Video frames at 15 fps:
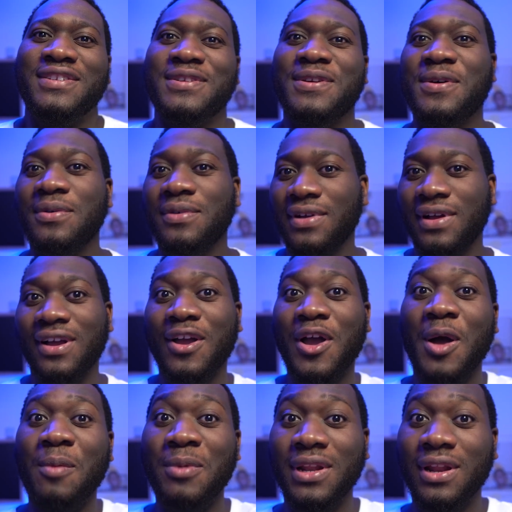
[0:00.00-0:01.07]
so
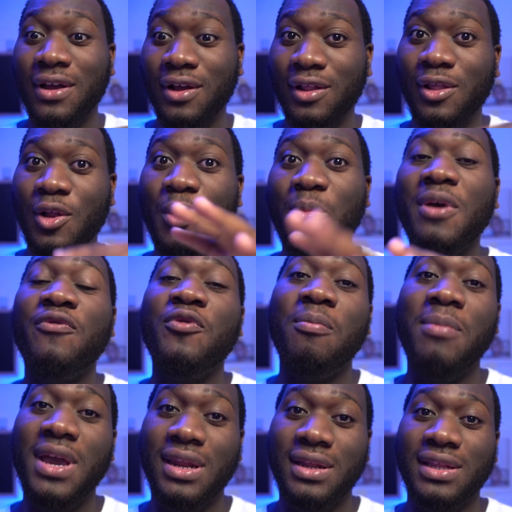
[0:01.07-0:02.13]
comment a globe if you
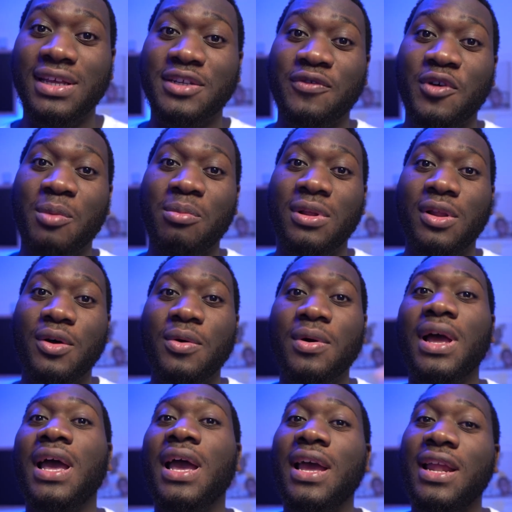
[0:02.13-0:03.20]
made it this far
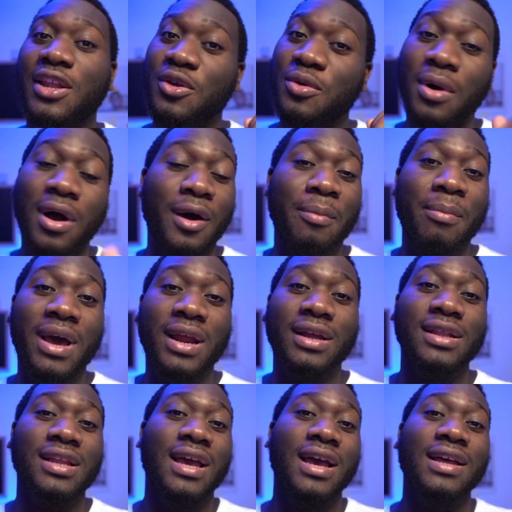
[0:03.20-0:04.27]
below and you
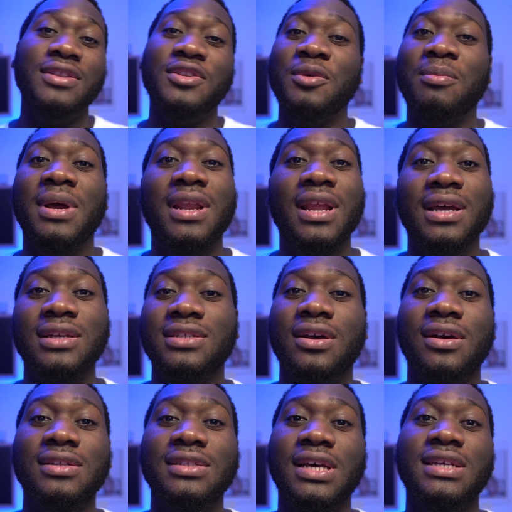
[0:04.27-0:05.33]
automatically enter my next
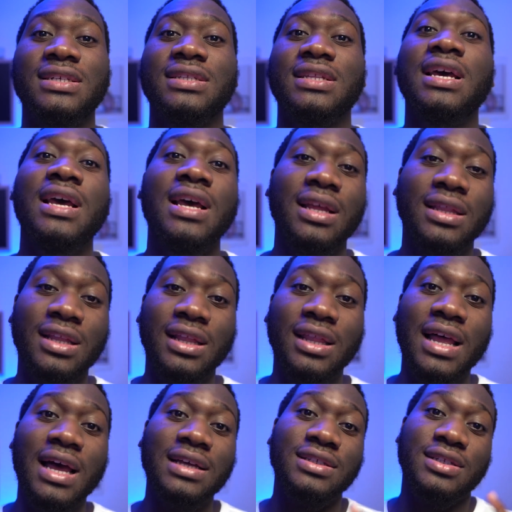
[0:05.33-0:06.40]
contest. The
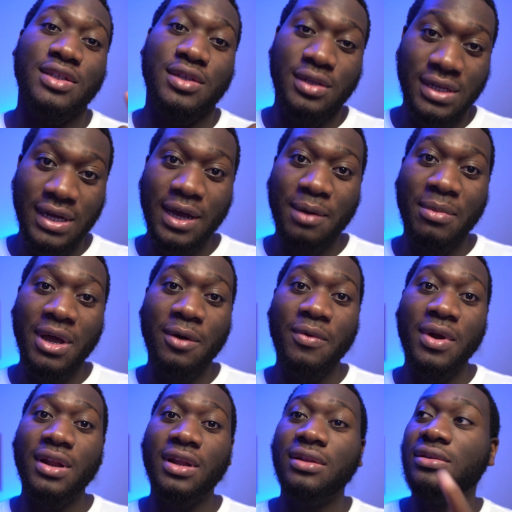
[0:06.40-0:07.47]
last time I
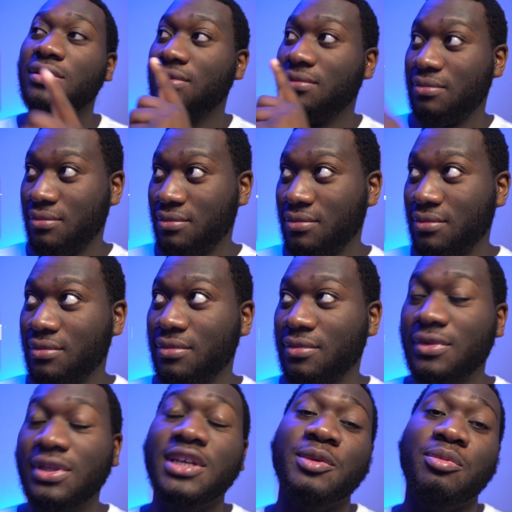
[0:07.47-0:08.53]
ran it,
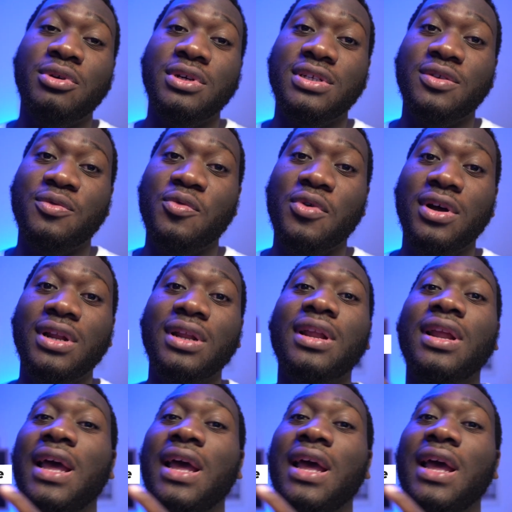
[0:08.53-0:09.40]
this person won